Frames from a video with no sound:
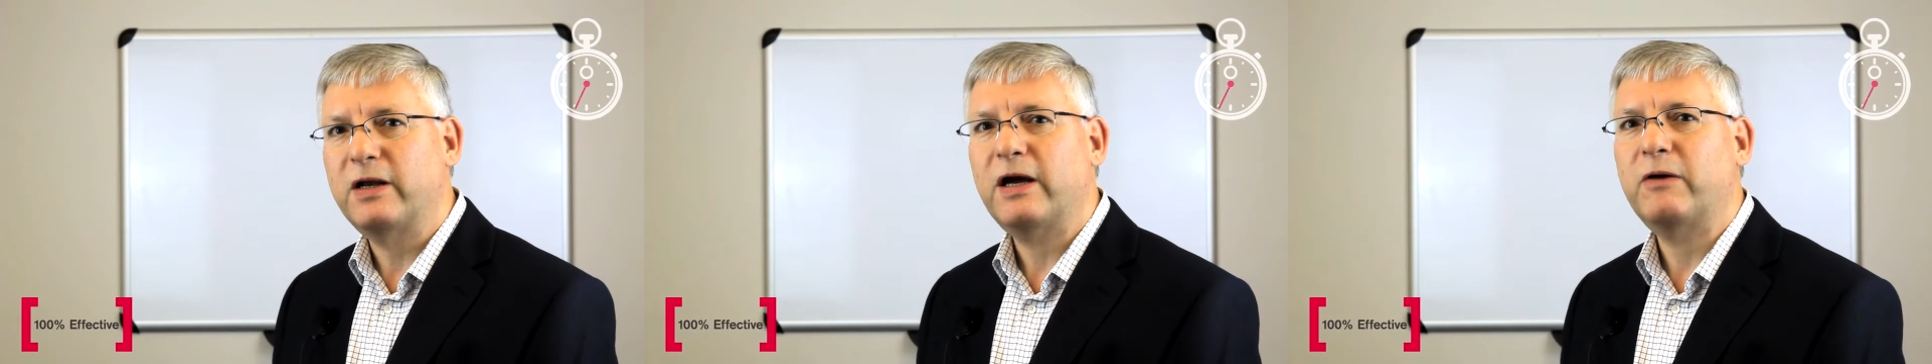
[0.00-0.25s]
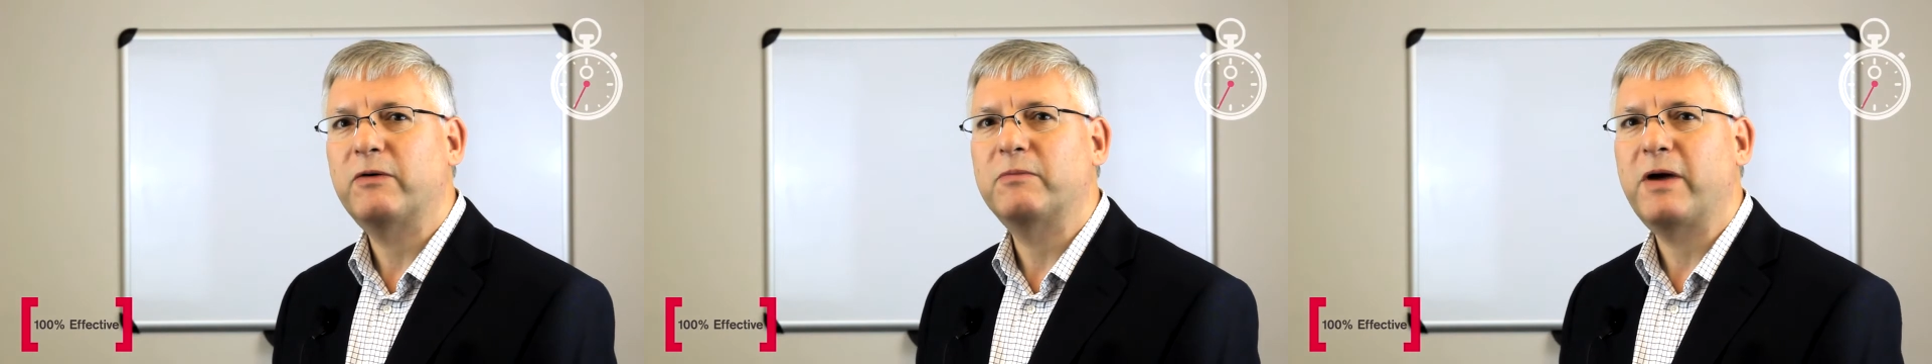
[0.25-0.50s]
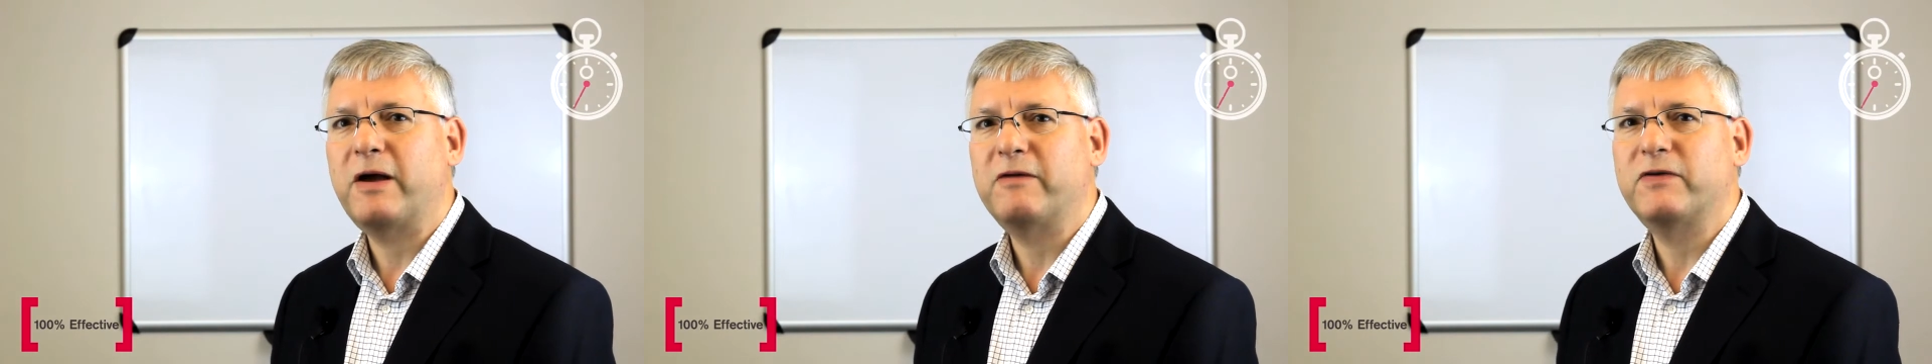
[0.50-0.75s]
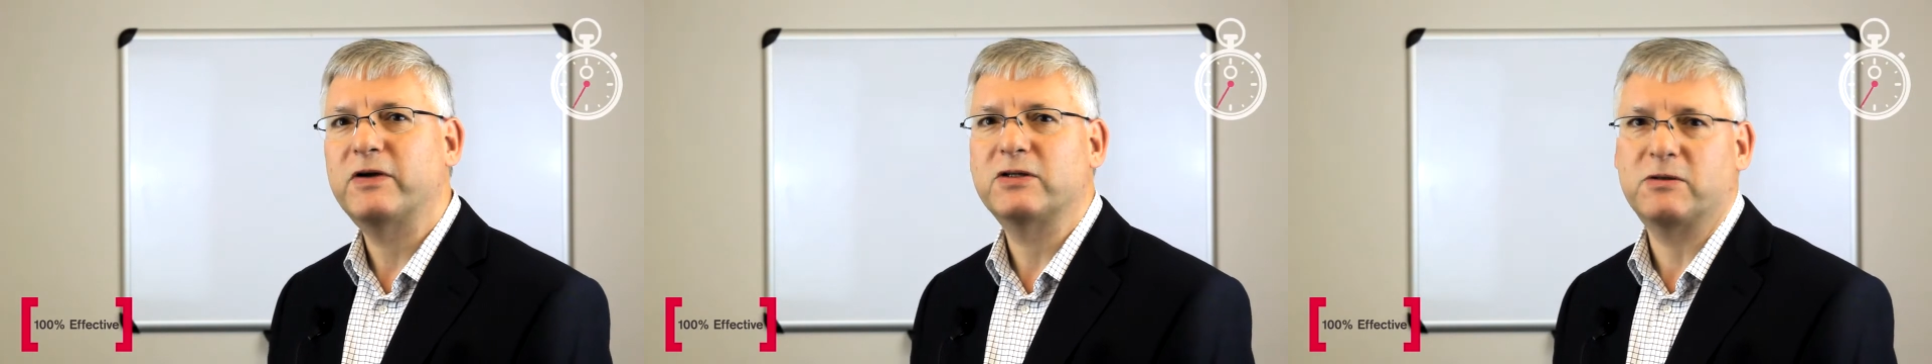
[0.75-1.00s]
how it
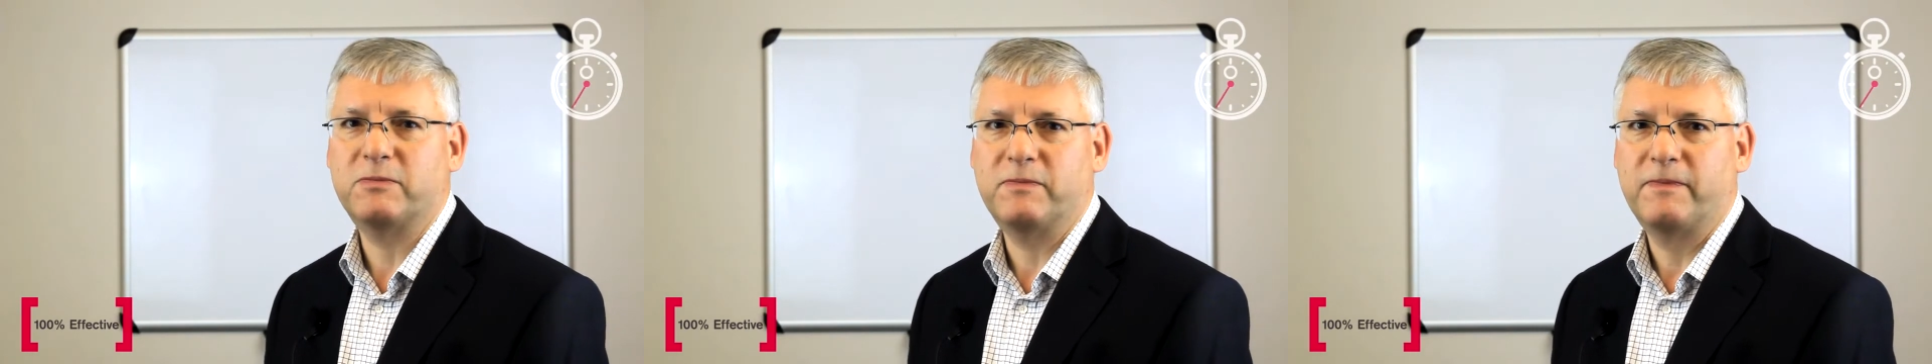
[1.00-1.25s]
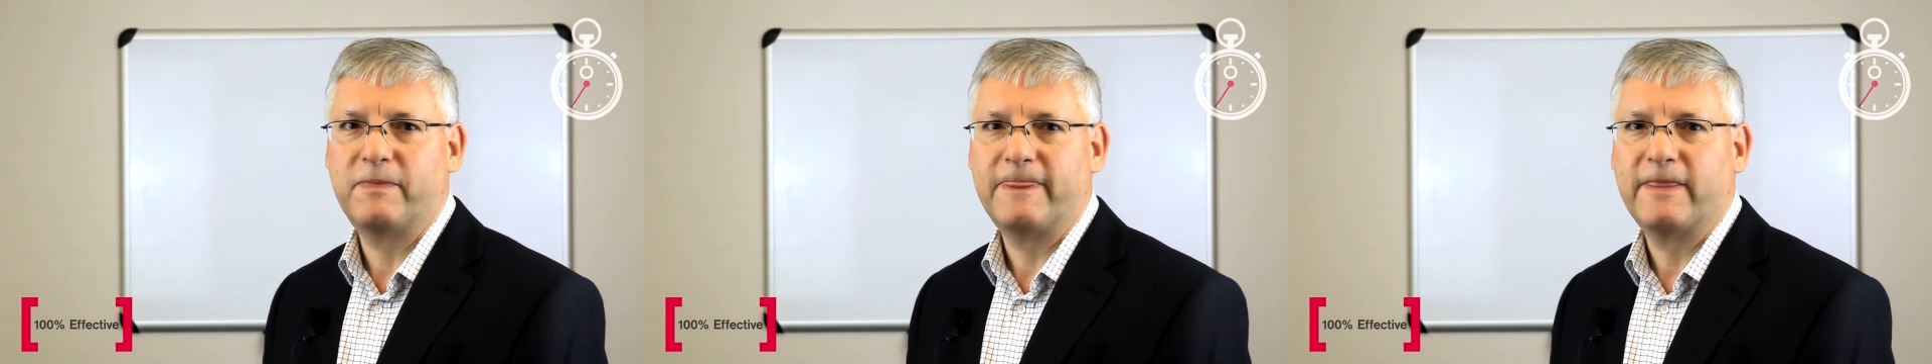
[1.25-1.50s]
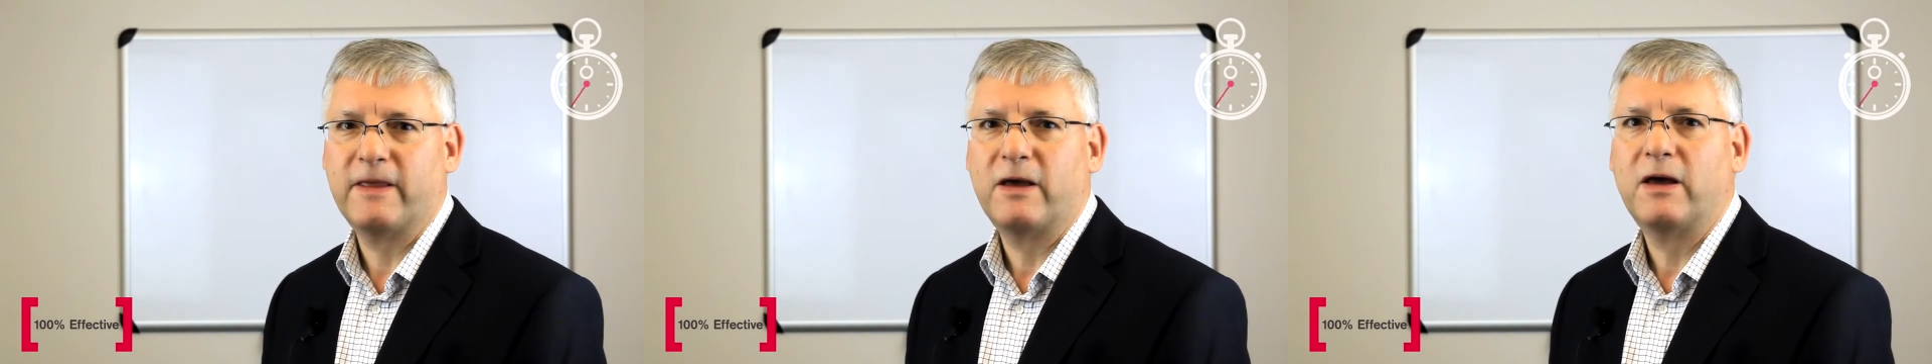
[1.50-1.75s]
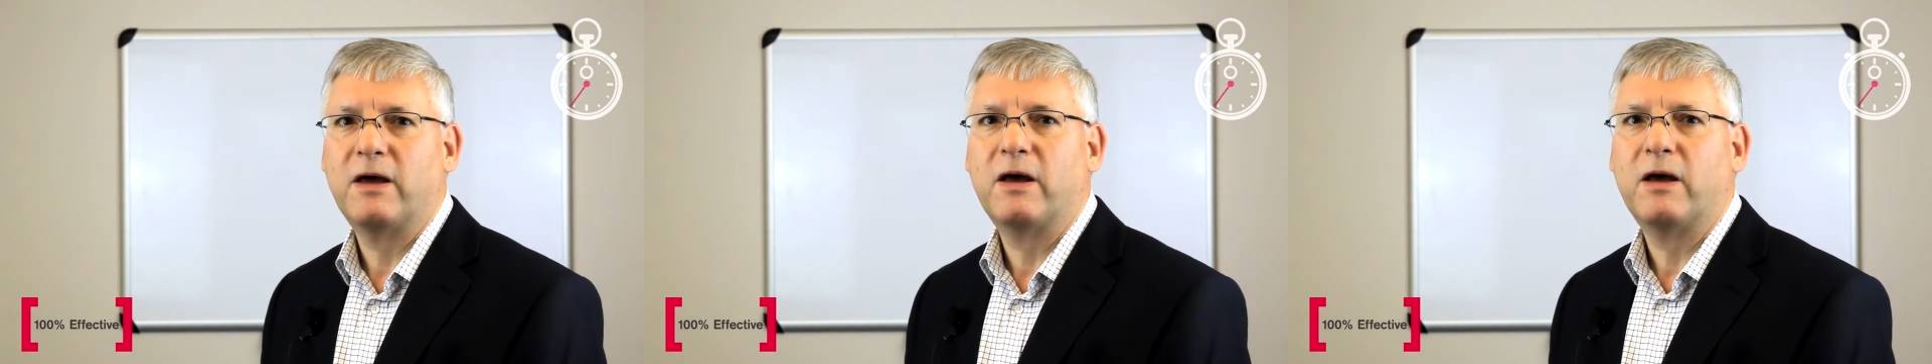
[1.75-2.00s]
benefits them
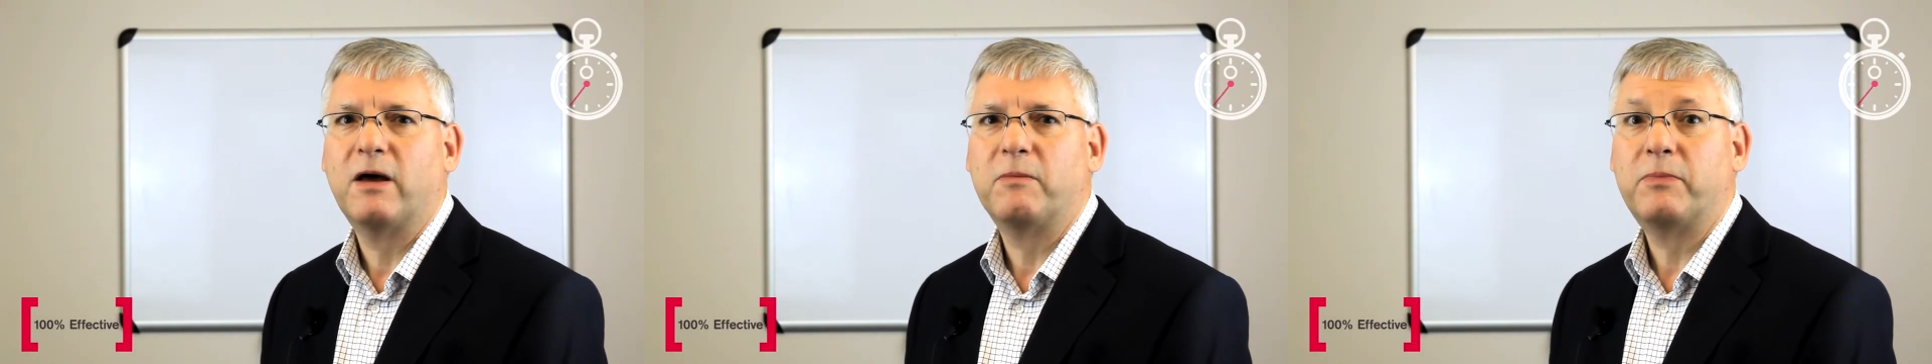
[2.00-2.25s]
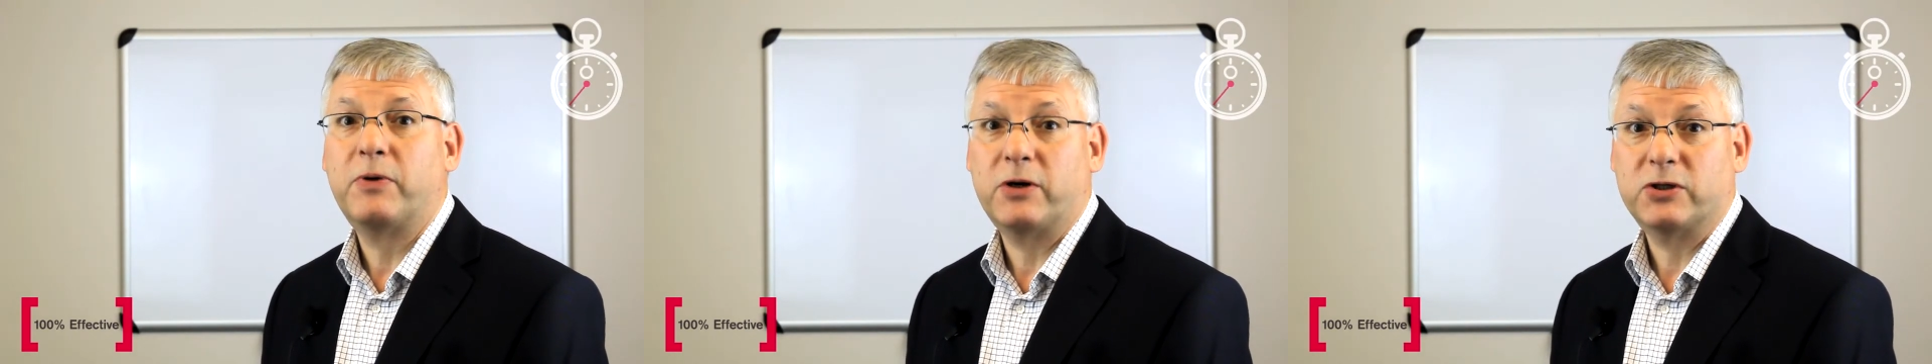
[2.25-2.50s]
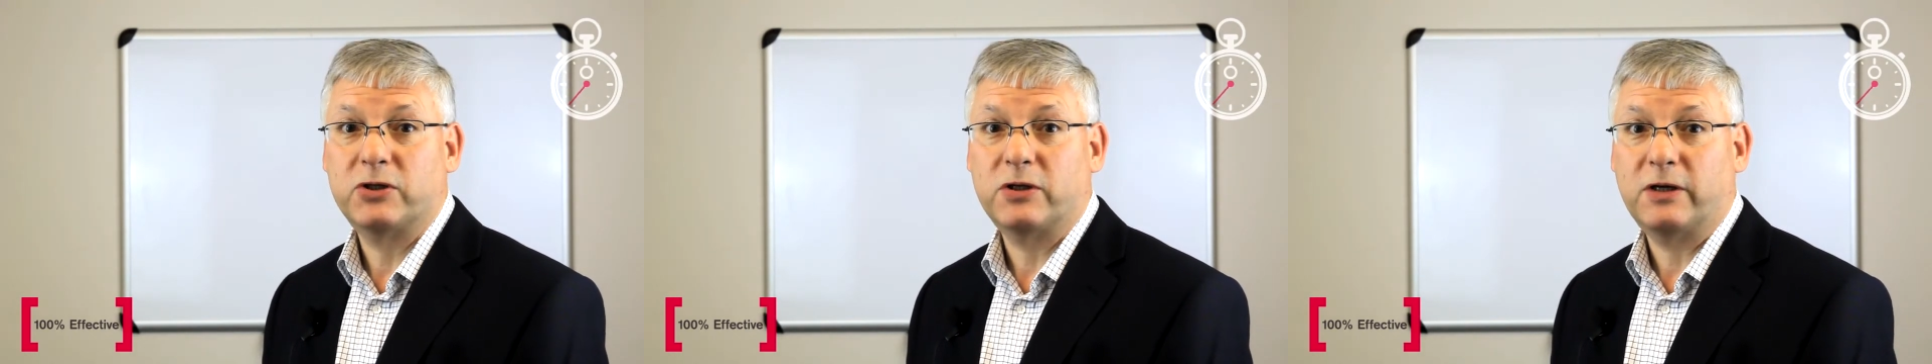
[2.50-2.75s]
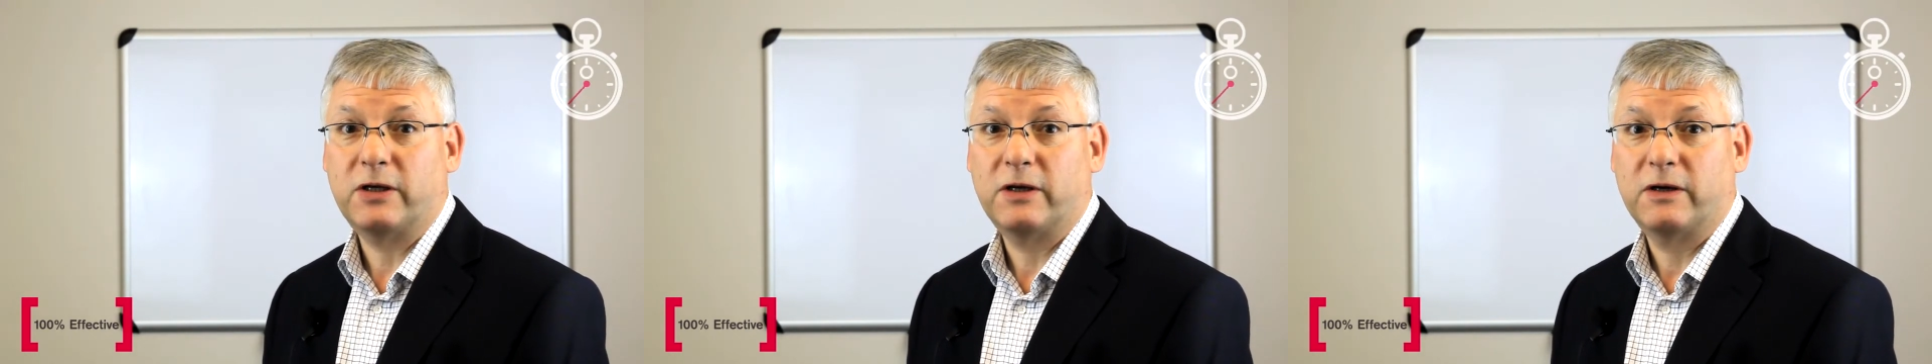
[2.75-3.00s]
personally.